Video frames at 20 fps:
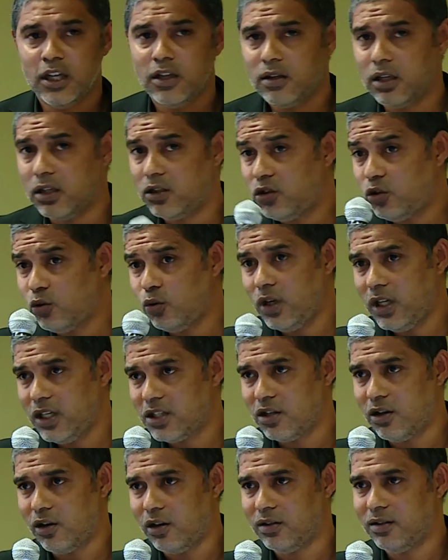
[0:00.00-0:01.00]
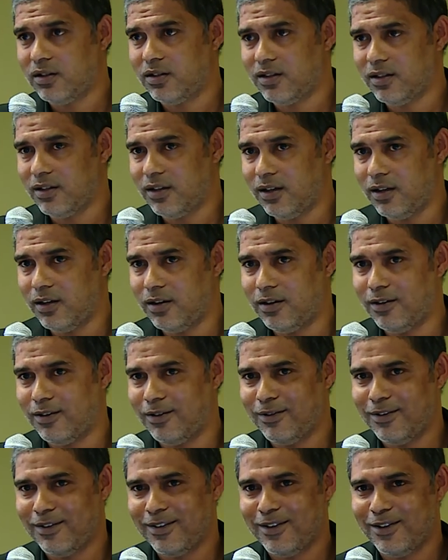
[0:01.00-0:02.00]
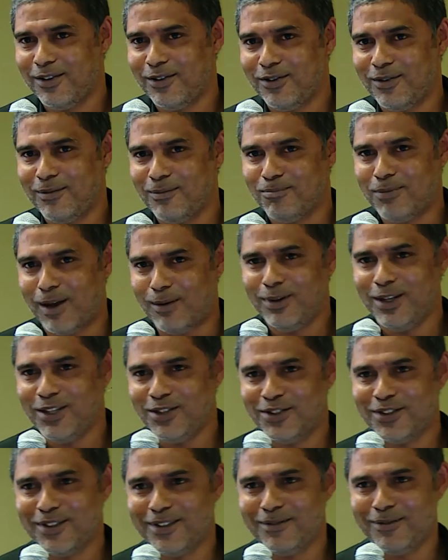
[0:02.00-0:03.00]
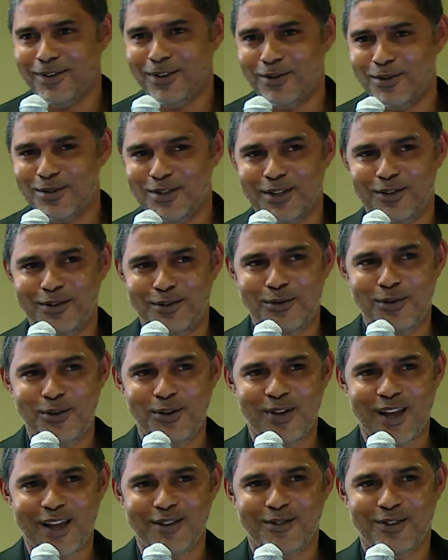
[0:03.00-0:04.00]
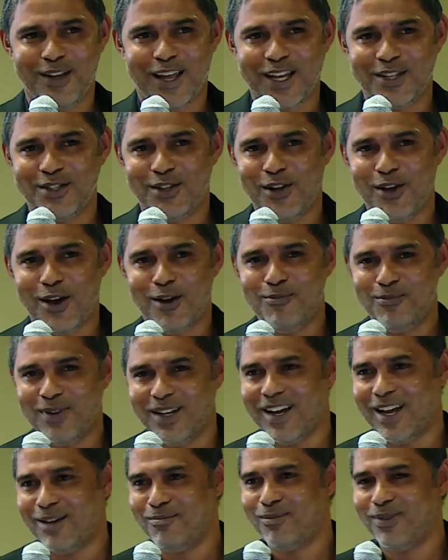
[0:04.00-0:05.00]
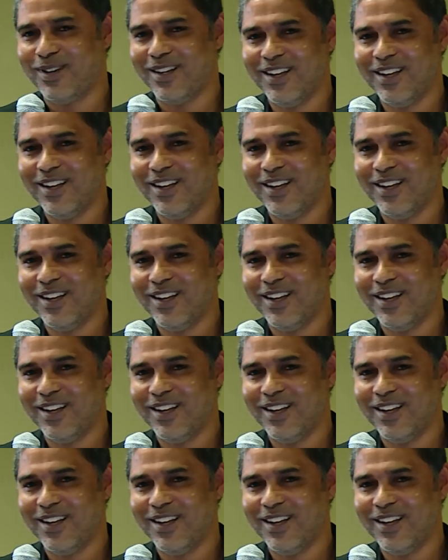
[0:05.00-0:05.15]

the tool is not published because the tool you have to actually open up